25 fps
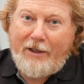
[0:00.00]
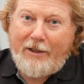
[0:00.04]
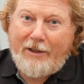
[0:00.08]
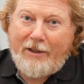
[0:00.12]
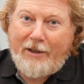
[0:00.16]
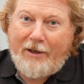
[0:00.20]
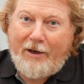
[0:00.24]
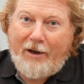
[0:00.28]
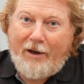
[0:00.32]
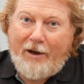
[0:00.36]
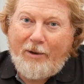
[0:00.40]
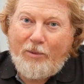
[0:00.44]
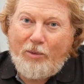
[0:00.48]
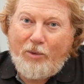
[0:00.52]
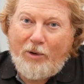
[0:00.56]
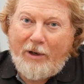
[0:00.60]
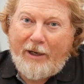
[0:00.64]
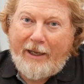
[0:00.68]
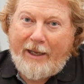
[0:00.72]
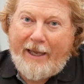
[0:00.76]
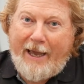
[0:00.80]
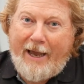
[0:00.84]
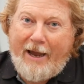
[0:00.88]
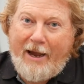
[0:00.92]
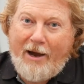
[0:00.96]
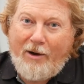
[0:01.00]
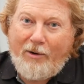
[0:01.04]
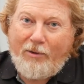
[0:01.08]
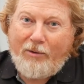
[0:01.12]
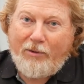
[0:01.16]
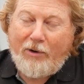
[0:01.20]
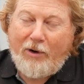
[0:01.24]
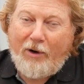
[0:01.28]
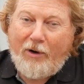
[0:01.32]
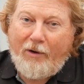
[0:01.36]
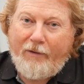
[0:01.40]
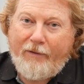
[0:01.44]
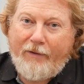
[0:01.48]
that I want to get hold
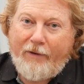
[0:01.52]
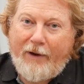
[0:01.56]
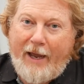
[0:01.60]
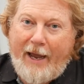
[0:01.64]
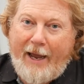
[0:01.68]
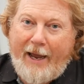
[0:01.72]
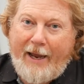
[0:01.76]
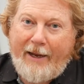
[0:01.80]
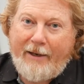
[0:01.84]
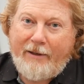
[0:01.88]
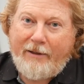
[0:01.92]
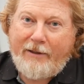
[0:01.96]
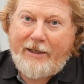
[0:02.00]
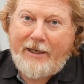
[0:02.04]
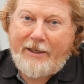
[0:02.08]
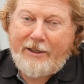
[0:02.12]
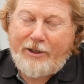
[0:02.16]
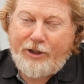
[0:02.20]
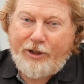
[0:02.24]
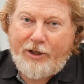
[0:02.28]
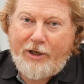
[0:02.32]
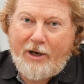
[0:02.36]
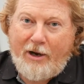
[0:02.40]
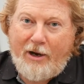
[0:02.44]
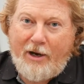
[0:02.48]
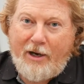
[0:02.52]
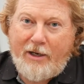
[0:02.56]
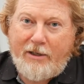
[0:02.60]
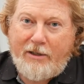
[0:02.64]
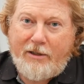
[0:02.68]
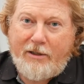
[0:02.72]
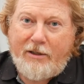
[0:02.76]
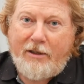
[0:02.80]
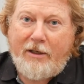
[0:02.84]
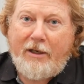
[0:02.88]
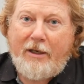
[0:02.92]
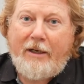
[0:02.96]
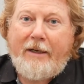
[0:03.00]
of and digitize.